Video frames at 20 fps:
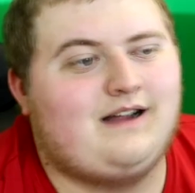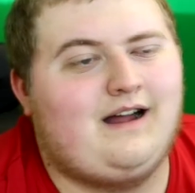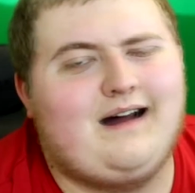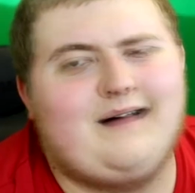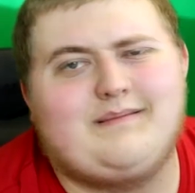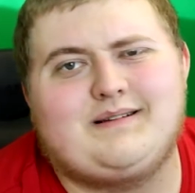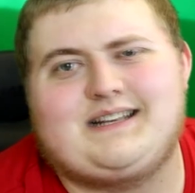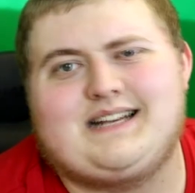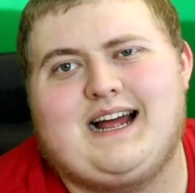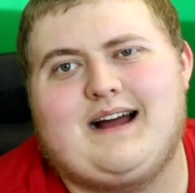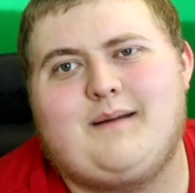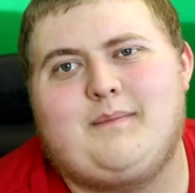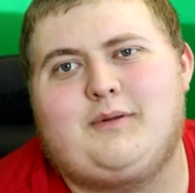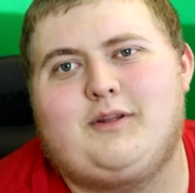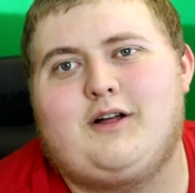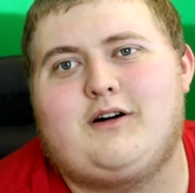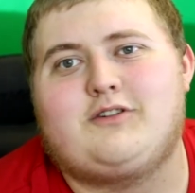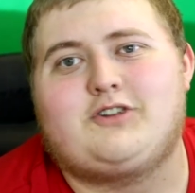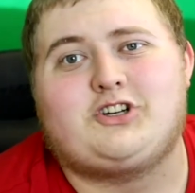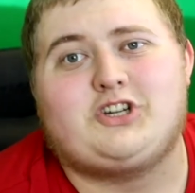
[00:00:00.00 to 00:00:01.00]
Comment down
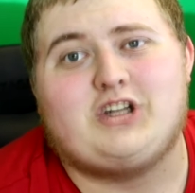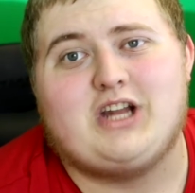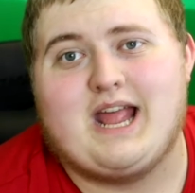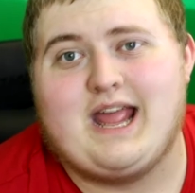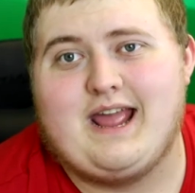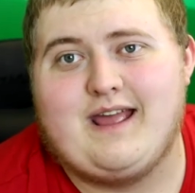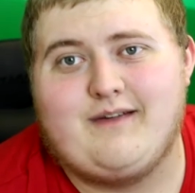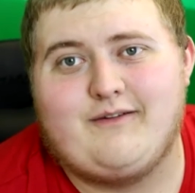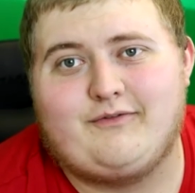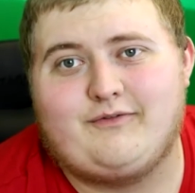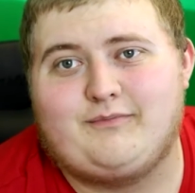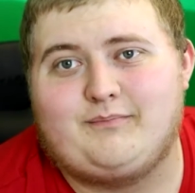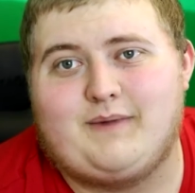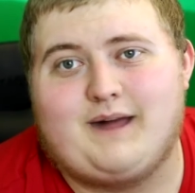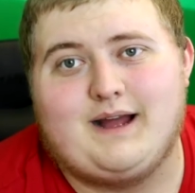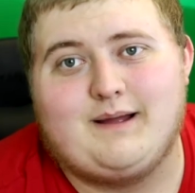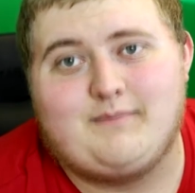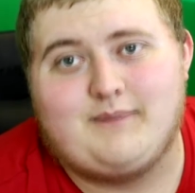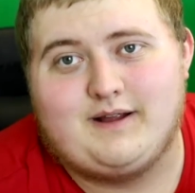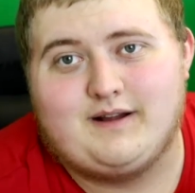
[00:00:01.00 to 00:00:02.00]
below, shave
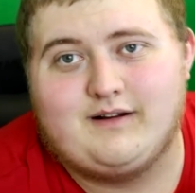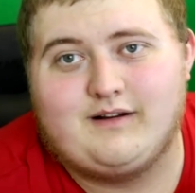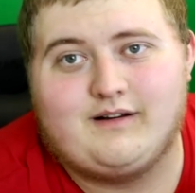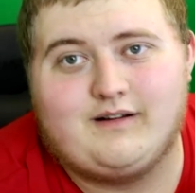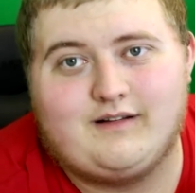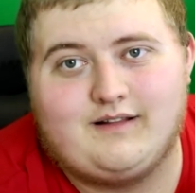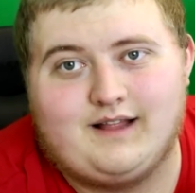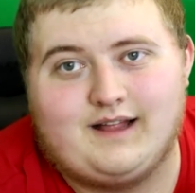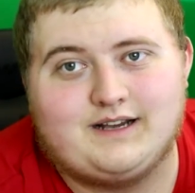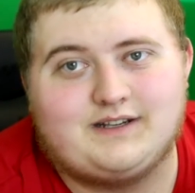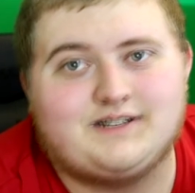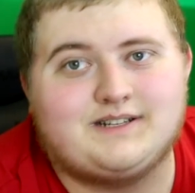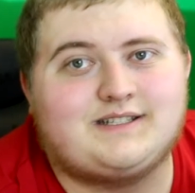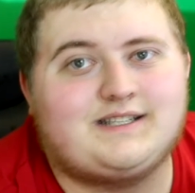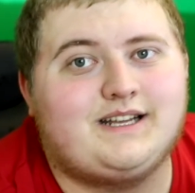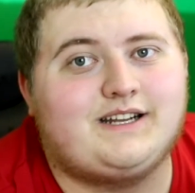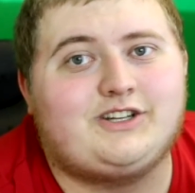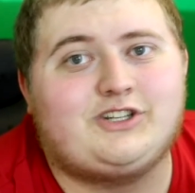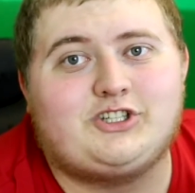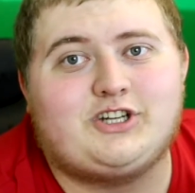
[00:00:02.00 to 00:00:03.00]
my beard. Like, just
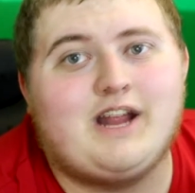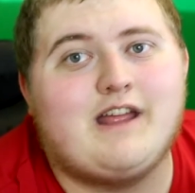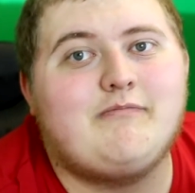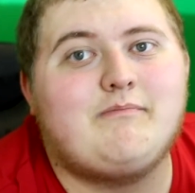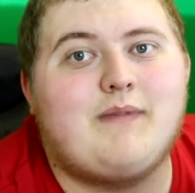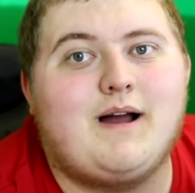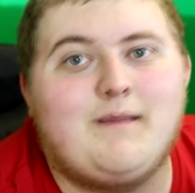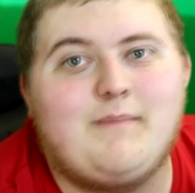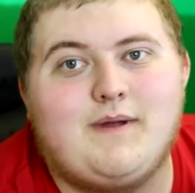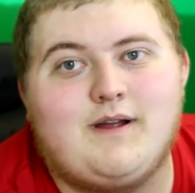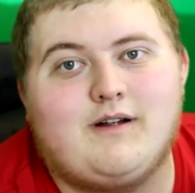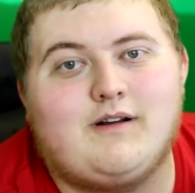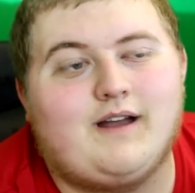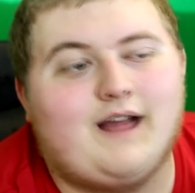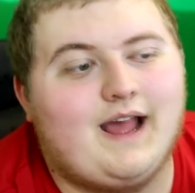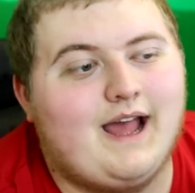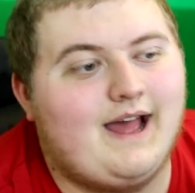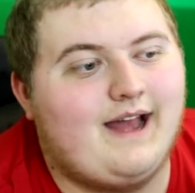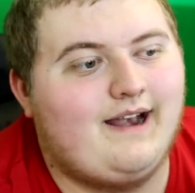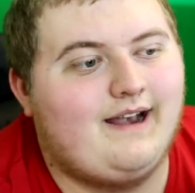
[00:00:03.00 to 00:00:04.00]
say, shave my
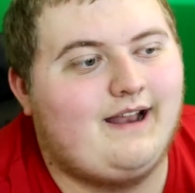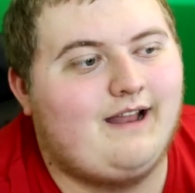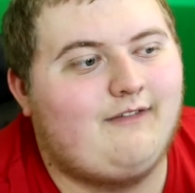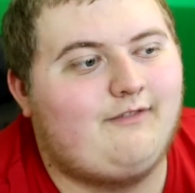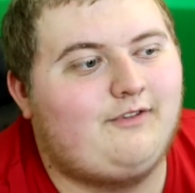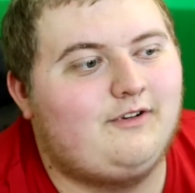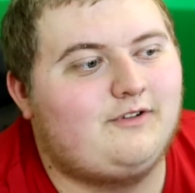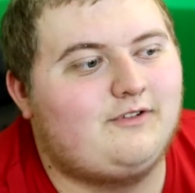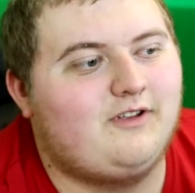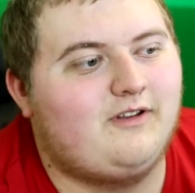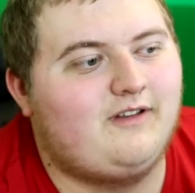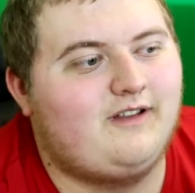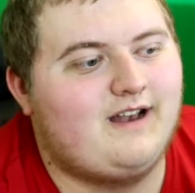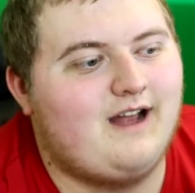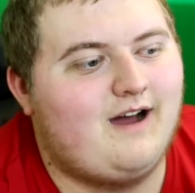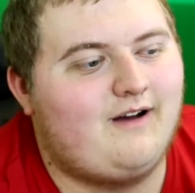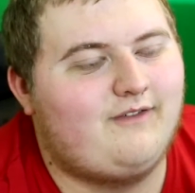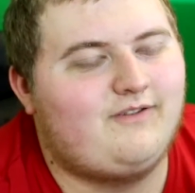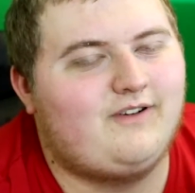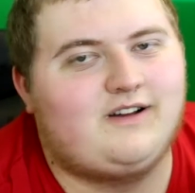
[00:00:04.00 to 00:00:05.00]
beard. And if there's
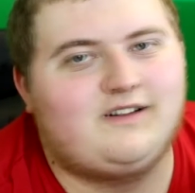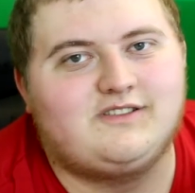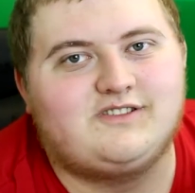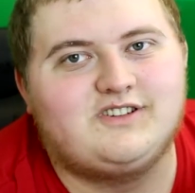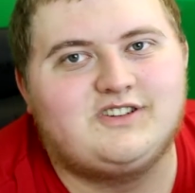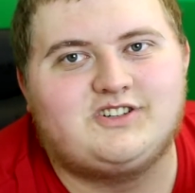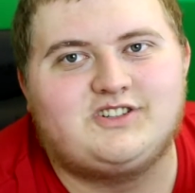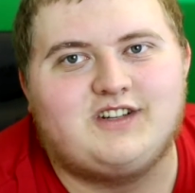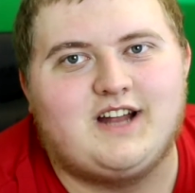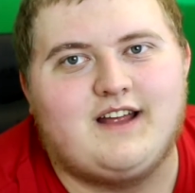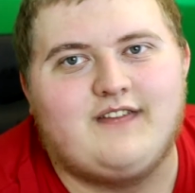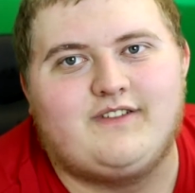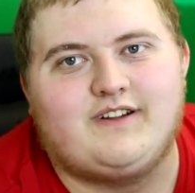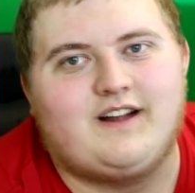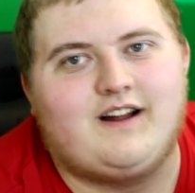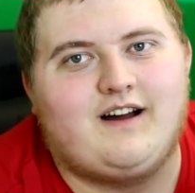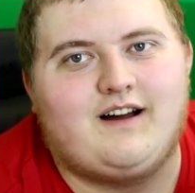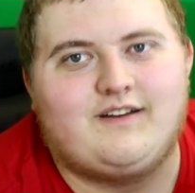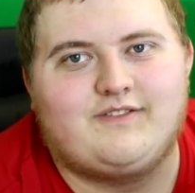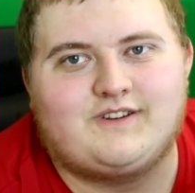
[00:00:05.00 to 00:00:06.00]
enough, I'll just shave it
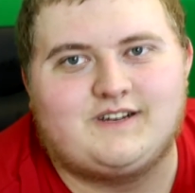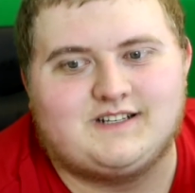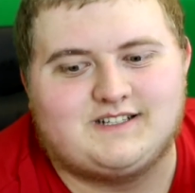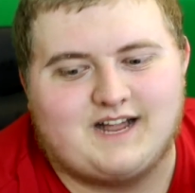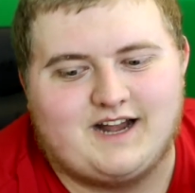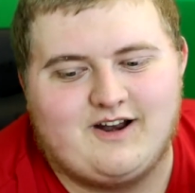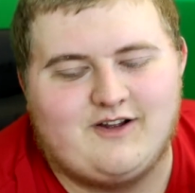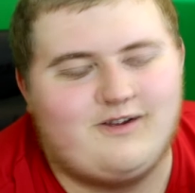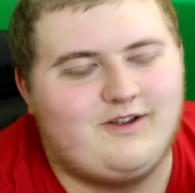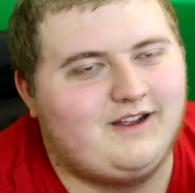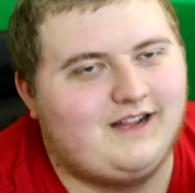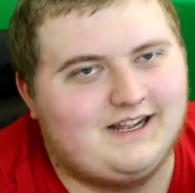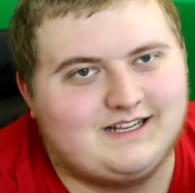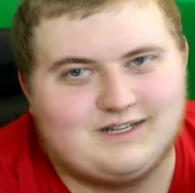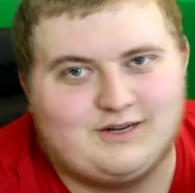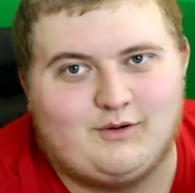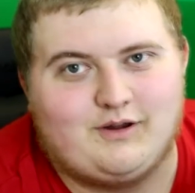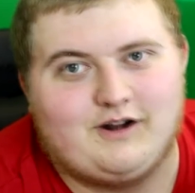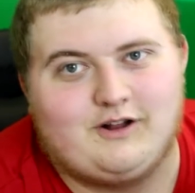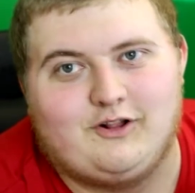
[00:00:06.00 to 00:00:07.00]
off. Because I know you
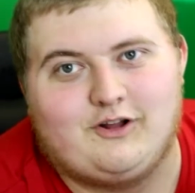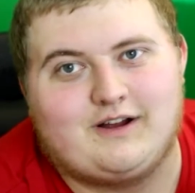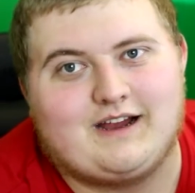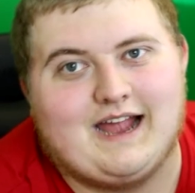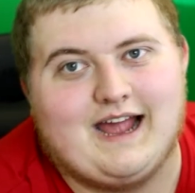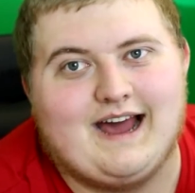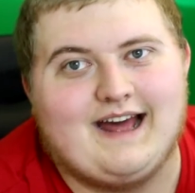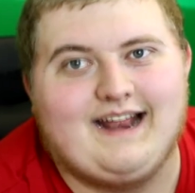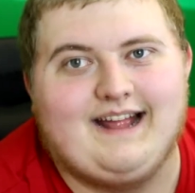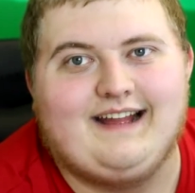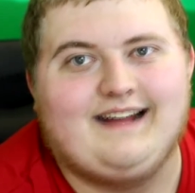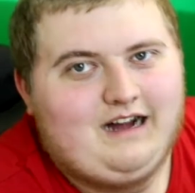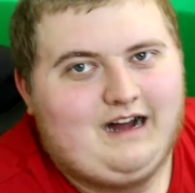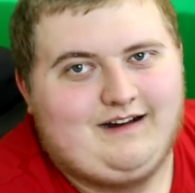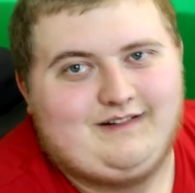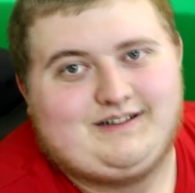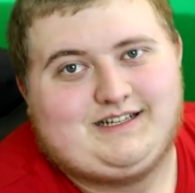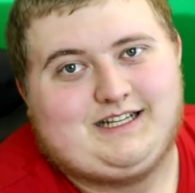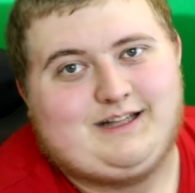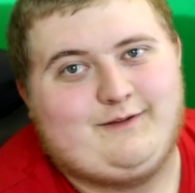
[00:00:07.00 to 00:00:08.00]
guys don't want to look at it.
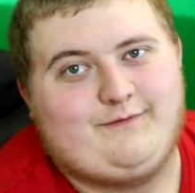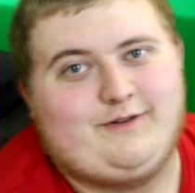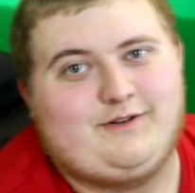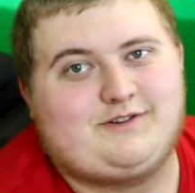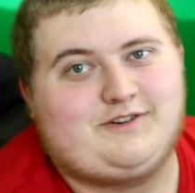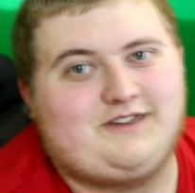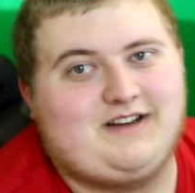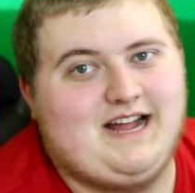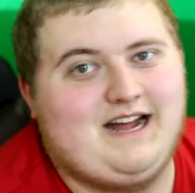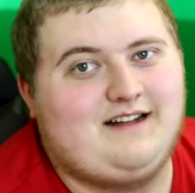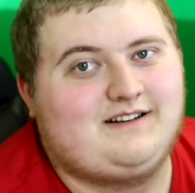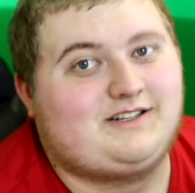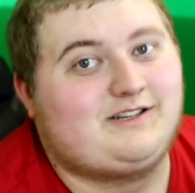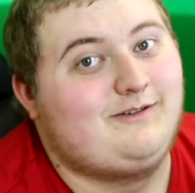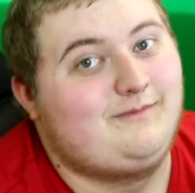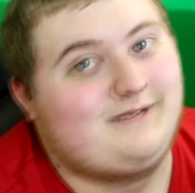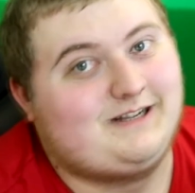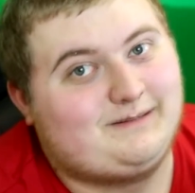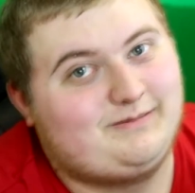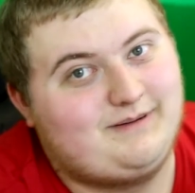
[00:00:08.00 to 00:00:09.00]
Obviously, the views are down,
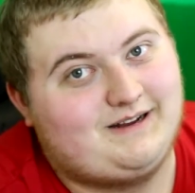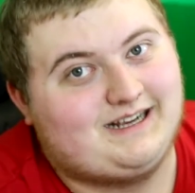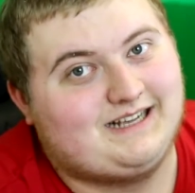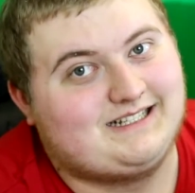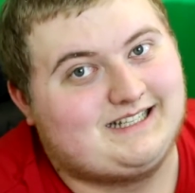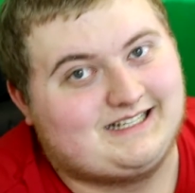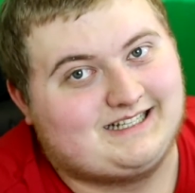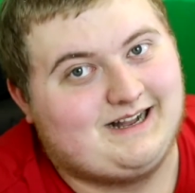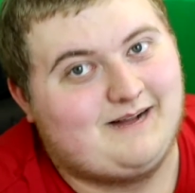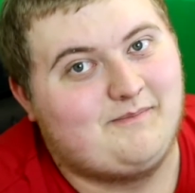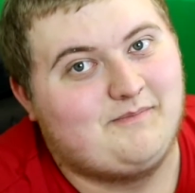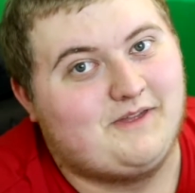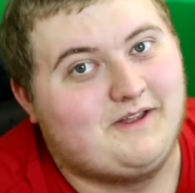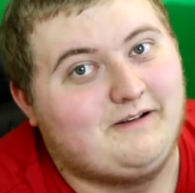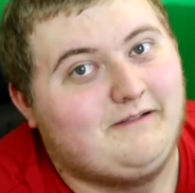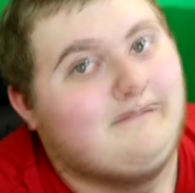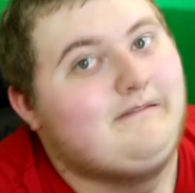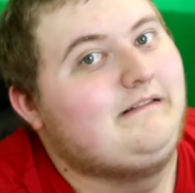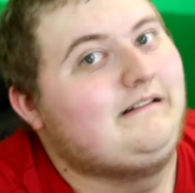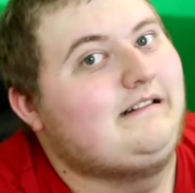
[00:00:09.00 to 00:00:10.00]
so it must be because of
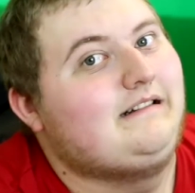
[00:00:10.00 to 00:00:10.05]
something.